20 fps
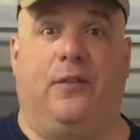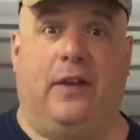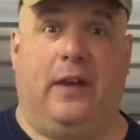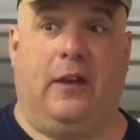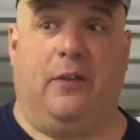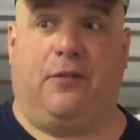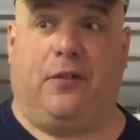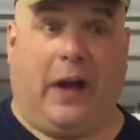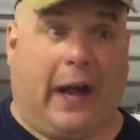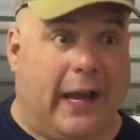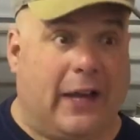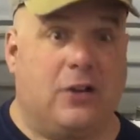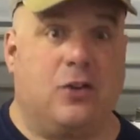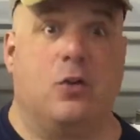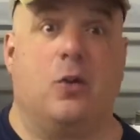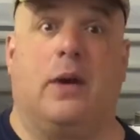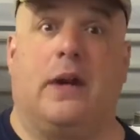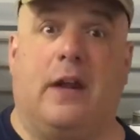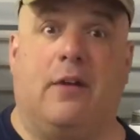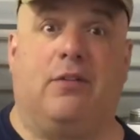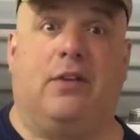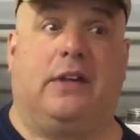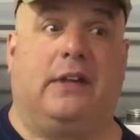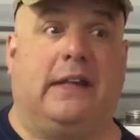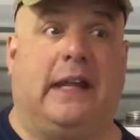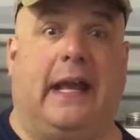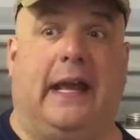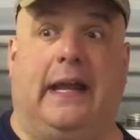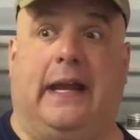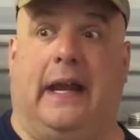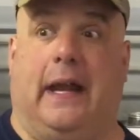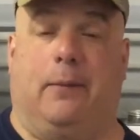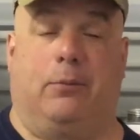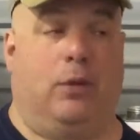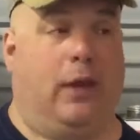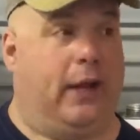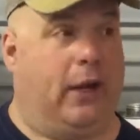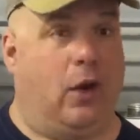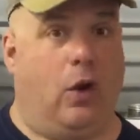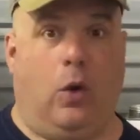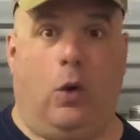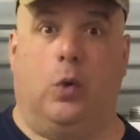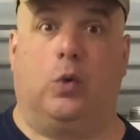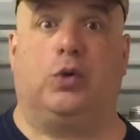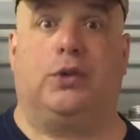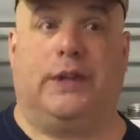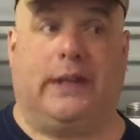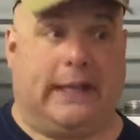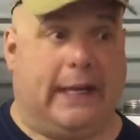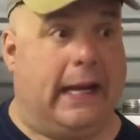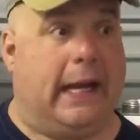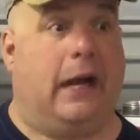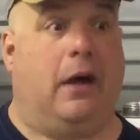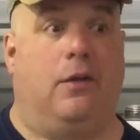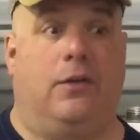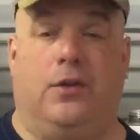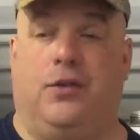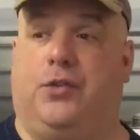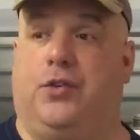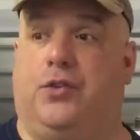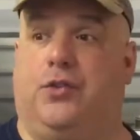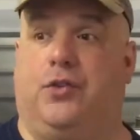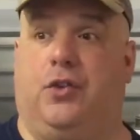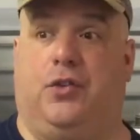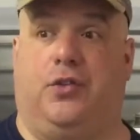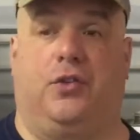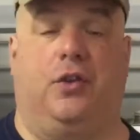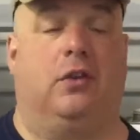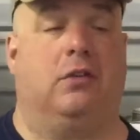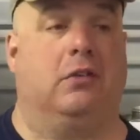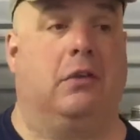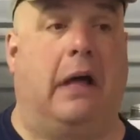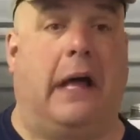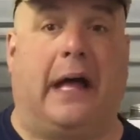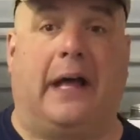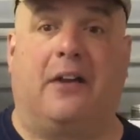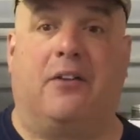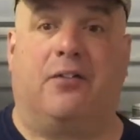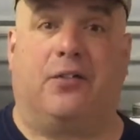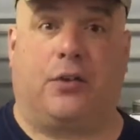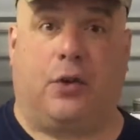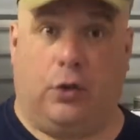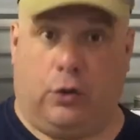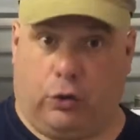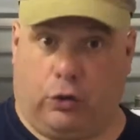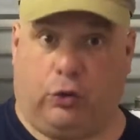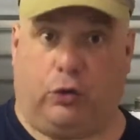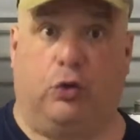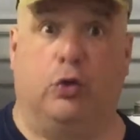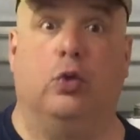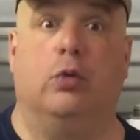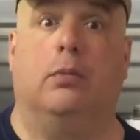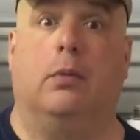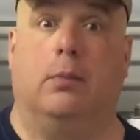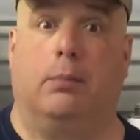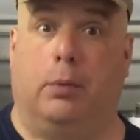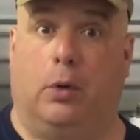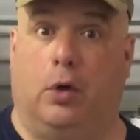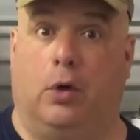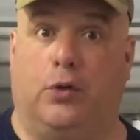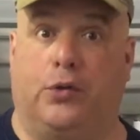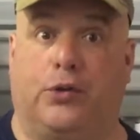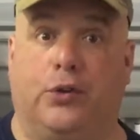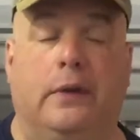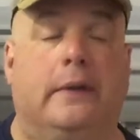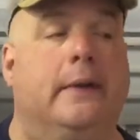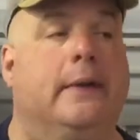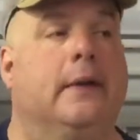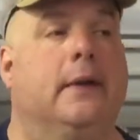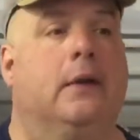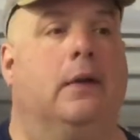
If I do it every day and I'm like, holy cow, this is just a lot of consumables.